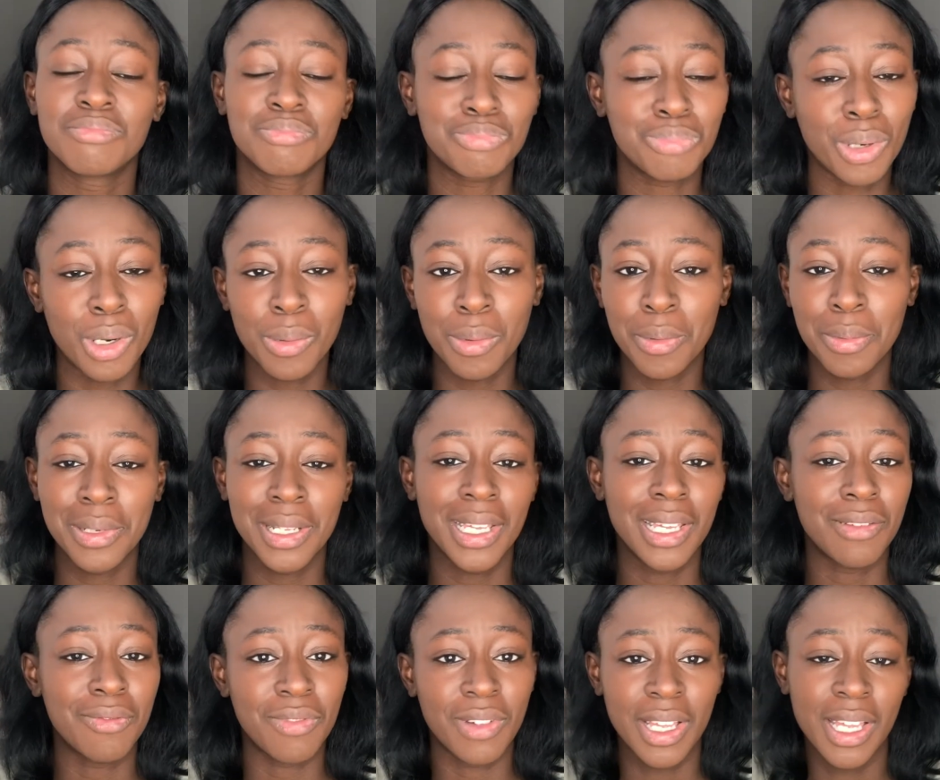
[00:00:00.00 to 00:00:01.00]

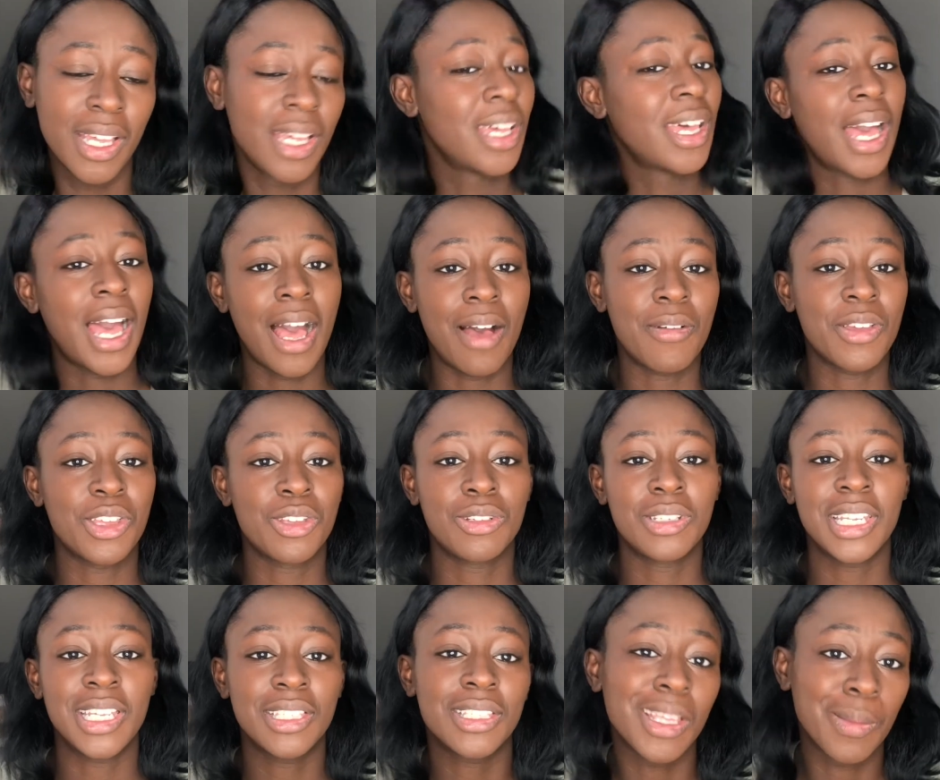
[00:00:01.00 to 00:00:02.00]
probably how you
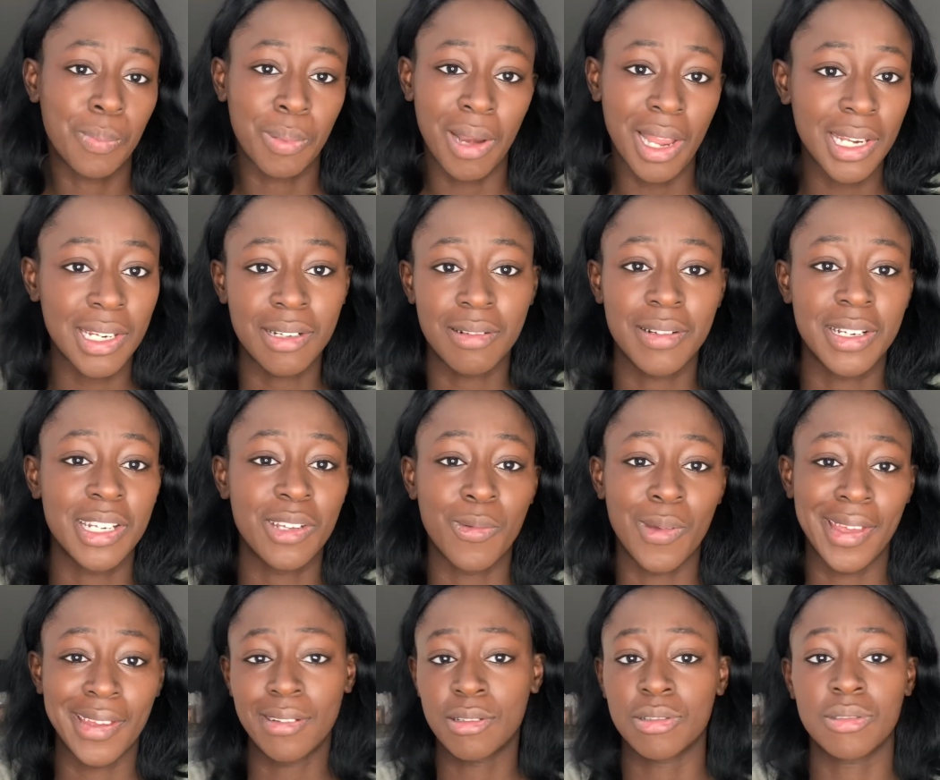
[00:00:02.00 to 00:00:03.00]
need the planner
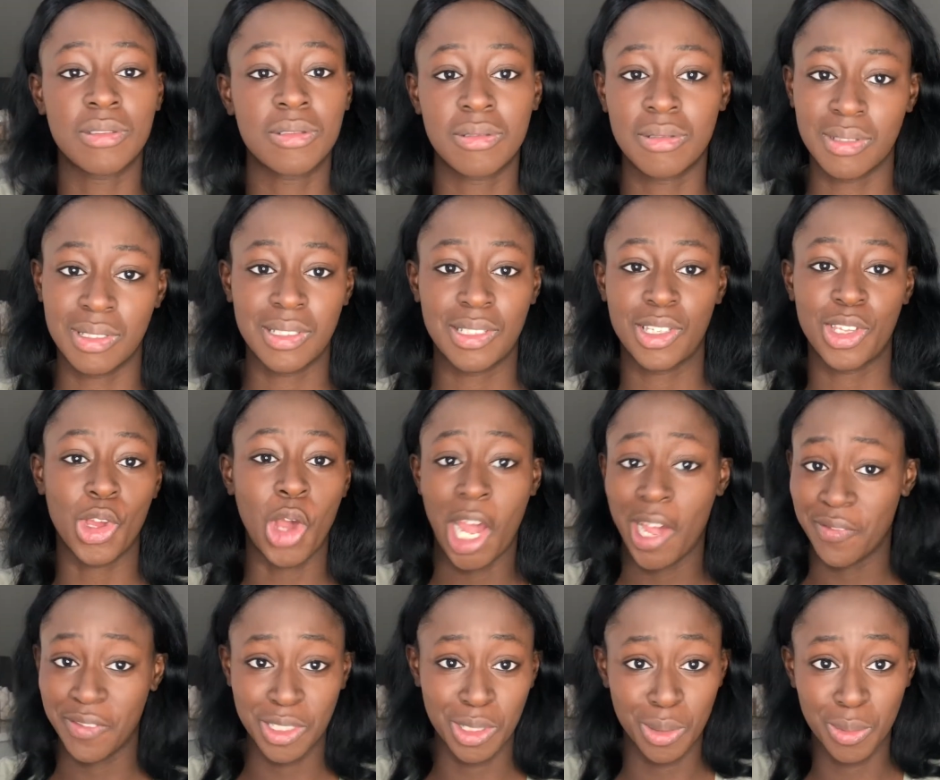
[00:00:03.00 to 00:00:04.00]
anyway, because you're
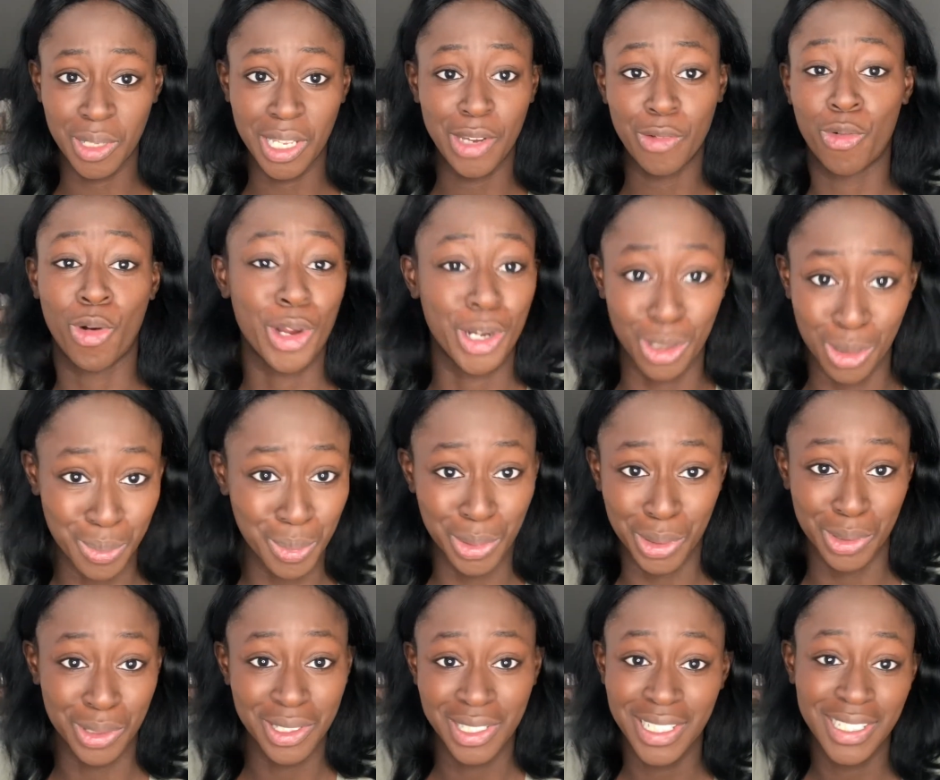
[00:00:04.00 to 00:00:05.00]
having a royal
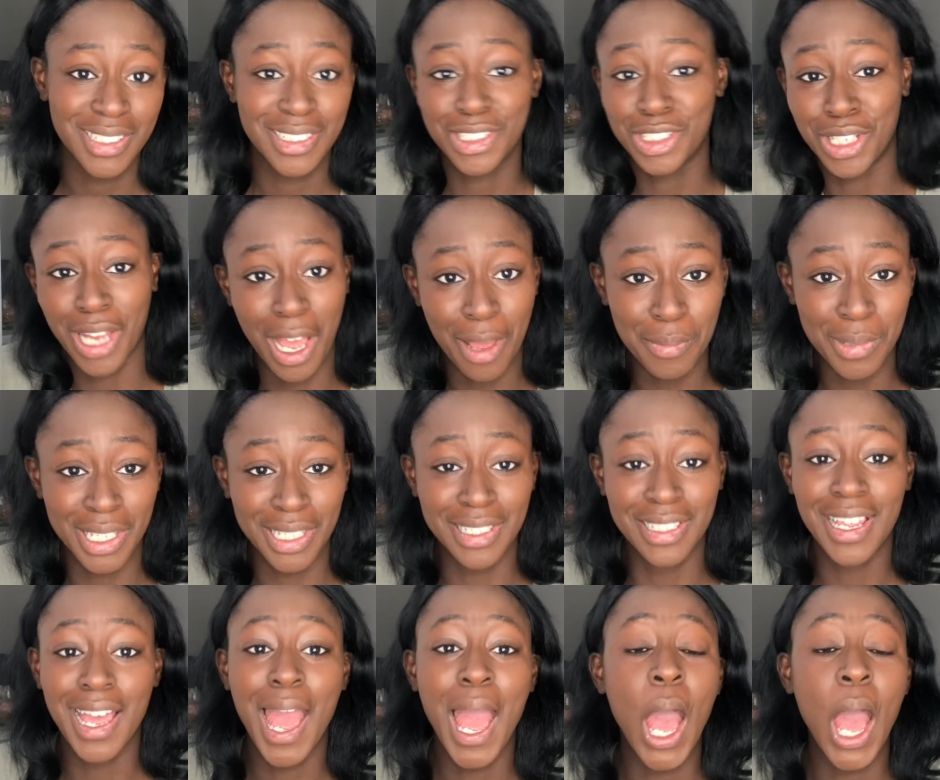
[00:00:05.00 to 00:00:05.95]
ball. Do you know what I mean?